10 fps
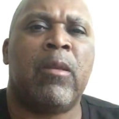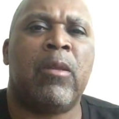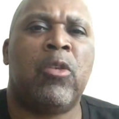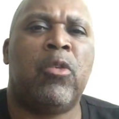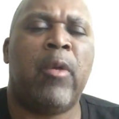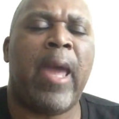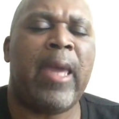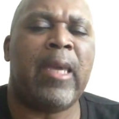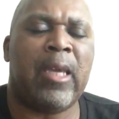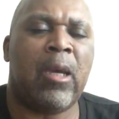
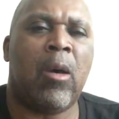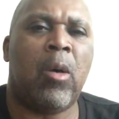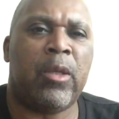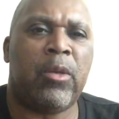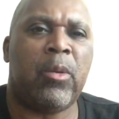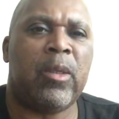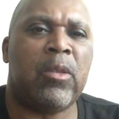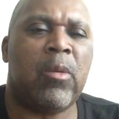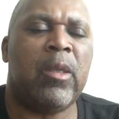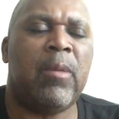dragging on you. It's
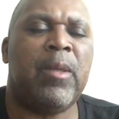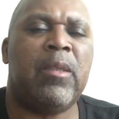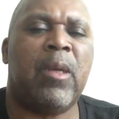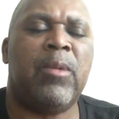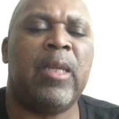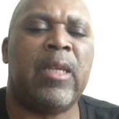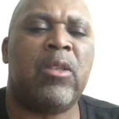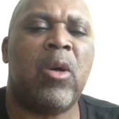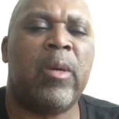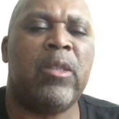going to be something that's
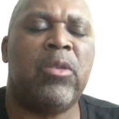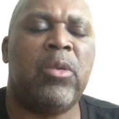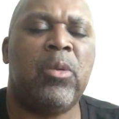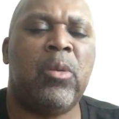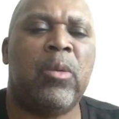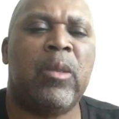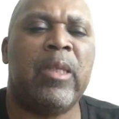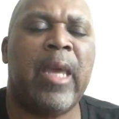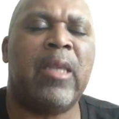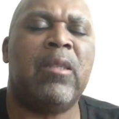going to
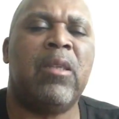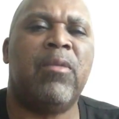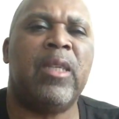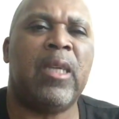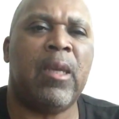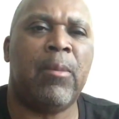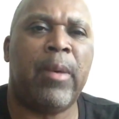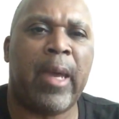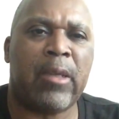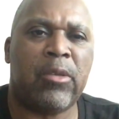negatively
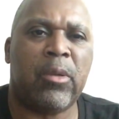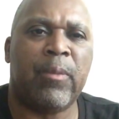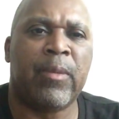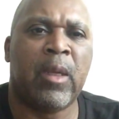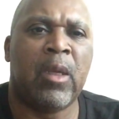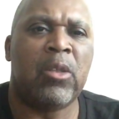impact you.